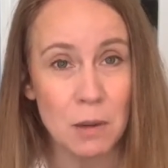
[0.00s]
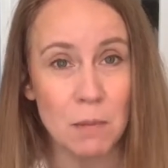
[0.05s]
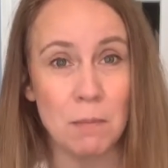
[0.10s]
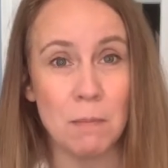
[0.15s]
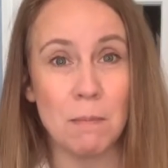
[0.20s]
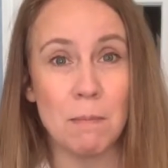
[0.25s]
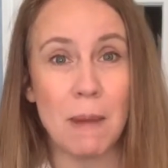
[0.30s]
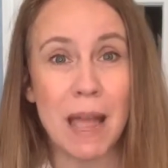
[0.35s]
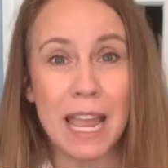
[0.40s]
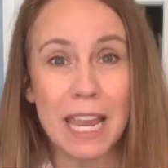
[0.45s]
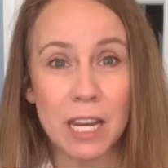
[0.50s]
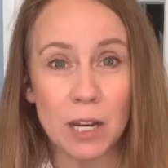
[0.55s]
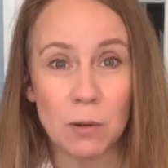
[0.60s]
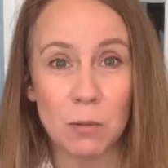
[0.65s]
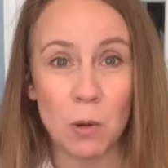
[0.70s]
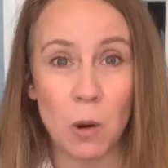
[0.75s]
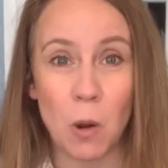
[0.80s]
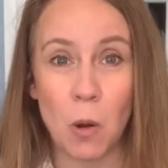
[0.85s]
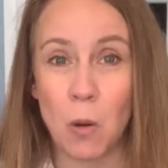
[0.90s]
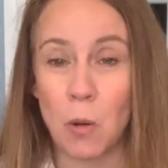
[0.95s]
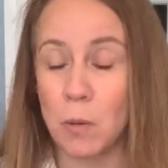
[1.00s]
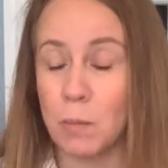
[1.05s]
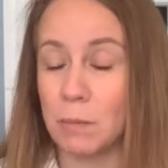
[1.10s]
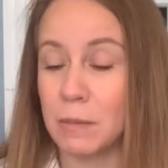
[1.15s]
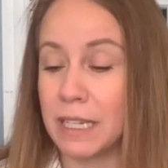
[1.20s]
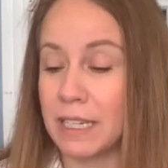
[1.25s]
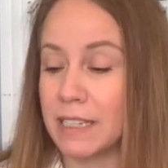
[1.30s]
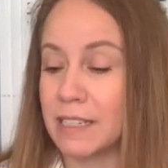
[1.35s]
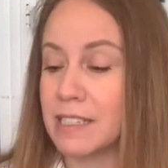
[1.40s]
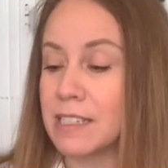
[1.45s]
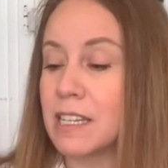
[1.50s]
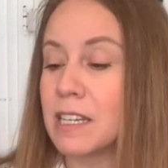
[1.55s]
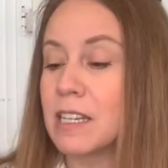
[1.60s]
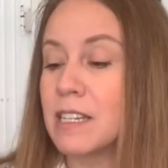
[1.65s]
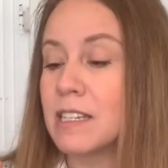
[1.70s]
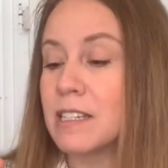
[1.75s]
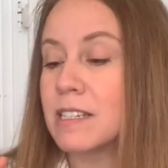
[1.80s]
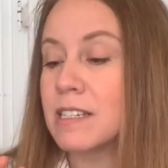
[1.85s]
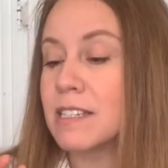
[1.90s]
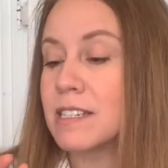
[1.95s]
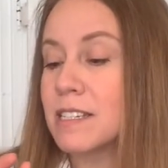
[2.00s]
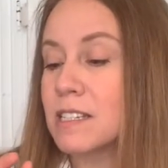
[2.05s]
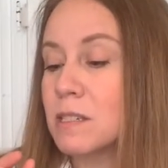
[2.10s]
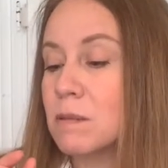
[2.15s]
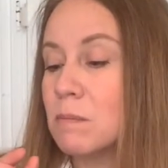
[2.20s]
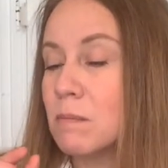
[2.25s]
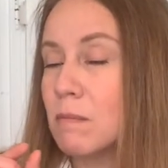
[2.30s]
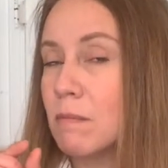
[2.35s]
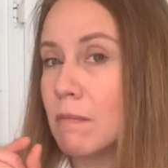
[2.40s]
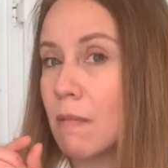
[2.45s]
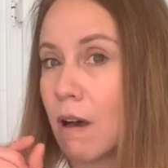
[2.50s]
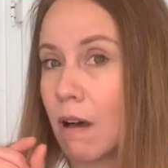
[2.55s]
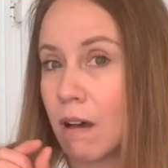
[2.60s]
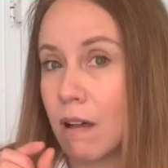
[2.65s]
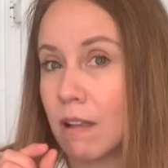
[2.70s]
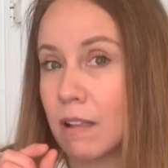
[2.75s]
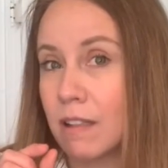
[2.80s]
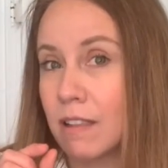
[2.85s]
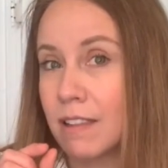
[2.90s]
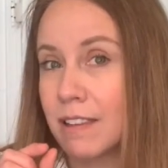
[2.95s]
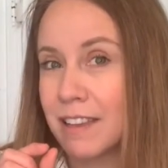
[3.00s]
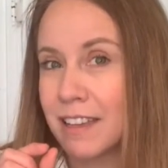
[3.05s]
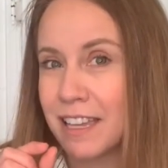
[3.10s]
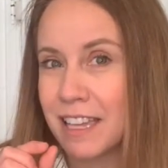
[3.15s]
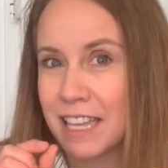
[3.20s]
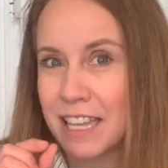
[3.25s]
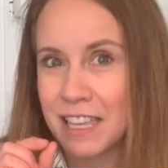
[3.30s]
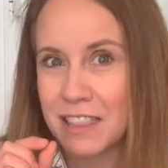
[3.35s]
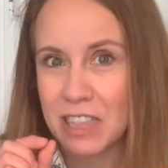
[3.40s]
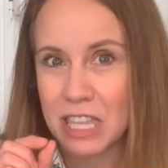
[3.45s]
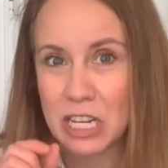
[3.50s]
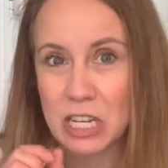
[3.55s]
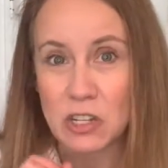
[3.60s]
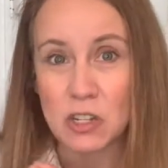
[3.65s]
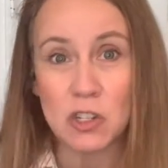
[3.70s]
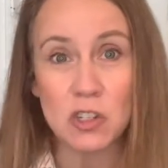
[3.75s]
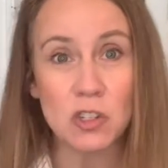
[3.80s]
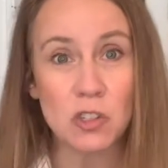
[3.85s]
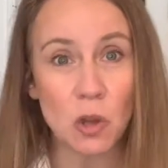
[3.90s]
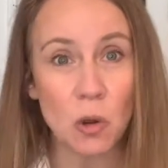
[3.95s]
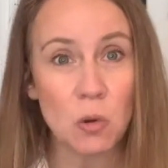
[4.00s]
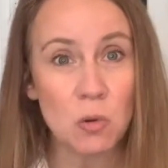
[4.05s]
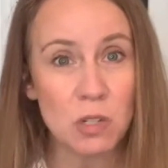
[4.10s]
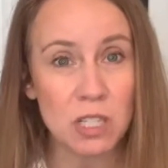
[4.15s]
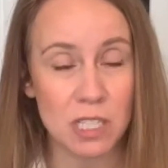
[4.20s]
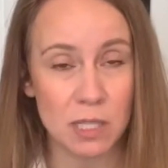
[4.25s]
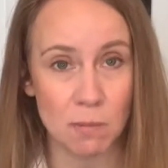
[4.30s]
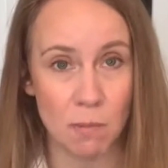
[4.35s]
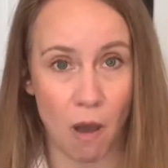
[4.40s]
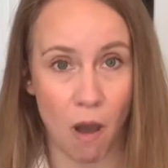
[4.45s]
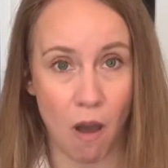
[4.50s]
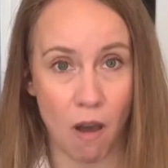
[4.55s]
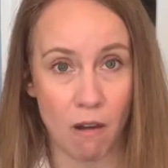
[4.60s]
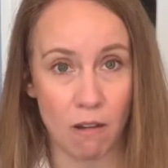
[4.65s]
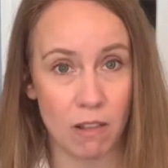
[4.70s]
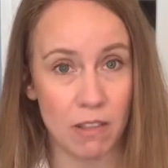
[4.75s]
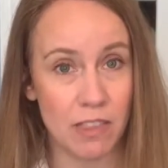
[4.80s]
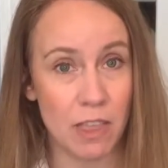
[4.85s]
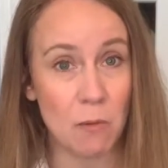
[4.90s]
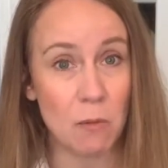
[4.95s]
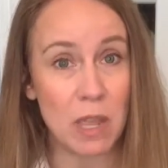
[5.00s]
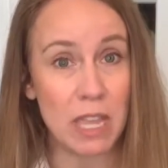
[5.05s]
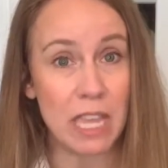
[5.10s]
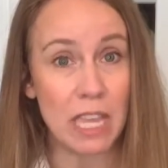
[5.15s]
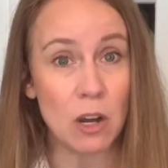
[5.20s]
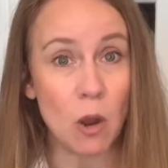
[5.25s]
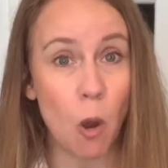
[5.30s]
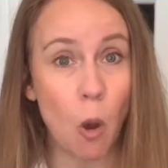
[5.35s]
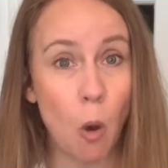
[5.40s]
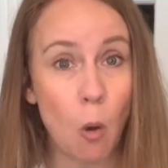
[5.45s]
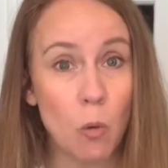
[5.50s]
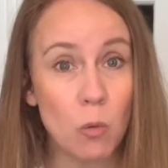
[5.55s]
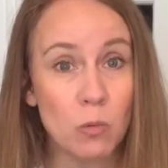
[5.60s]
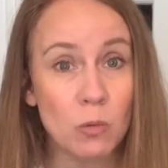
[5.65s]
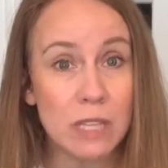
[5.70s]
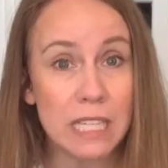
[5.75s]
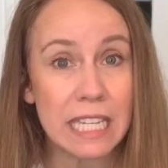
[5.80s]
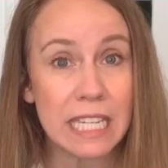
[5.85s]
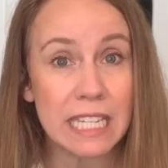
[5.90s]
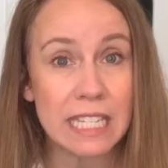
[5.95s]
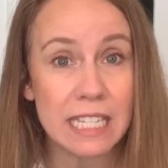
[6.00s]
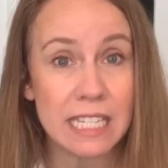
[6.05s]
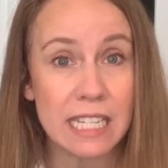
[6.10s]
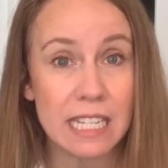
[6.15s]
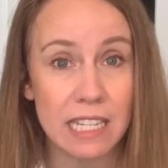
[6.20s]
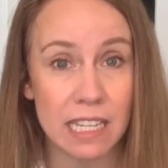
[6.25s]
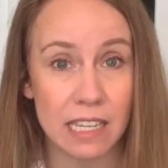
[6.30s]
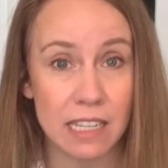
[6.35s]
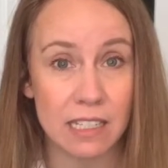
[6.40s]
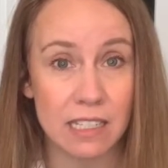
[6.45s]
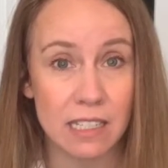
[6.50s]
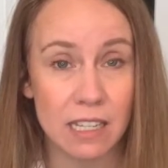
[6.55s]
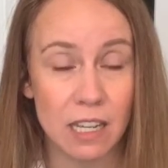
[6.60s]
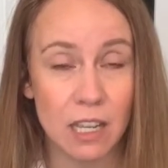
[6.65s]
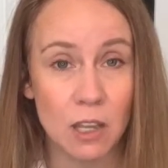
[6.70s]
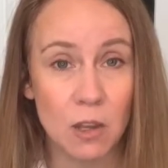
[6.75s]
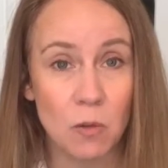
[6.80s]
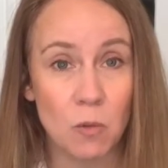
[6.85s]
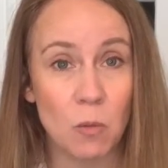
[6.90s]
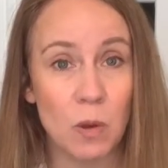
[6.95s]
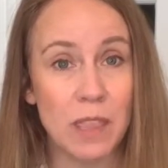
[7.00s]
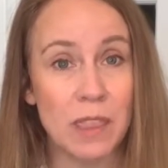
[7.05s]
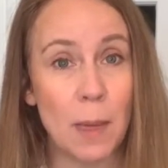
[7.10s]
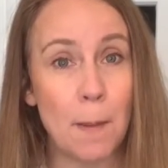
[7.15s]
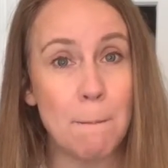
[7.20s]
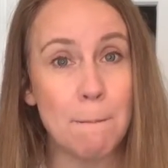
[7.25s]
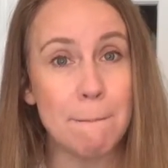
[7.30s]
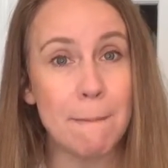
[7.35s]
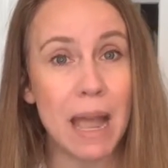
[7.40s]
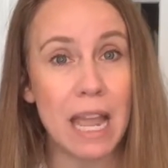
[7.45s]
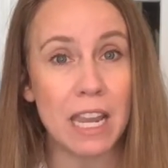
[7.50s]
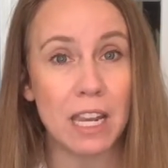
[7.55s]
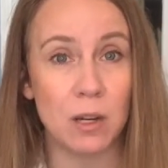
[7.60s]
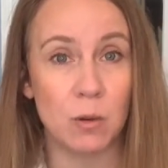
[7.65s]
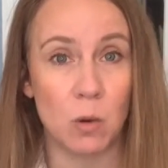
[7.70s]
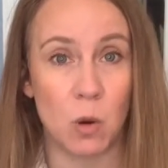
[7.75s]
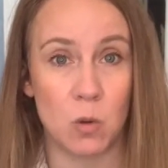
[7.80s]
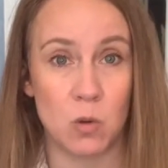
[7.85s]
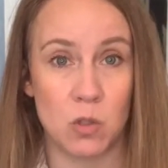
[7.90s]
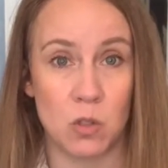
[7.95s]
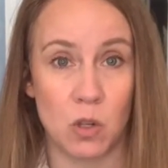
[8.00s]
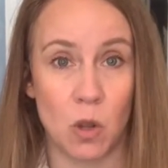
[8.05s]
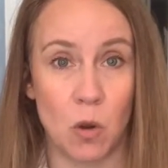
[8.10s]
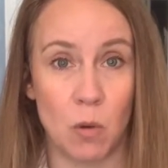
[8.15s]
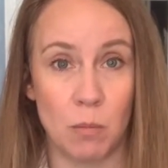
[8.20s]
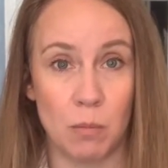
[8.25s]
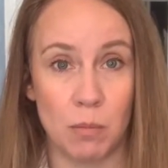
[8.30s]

Micro means small. That is so small that we can only see it with a microscope.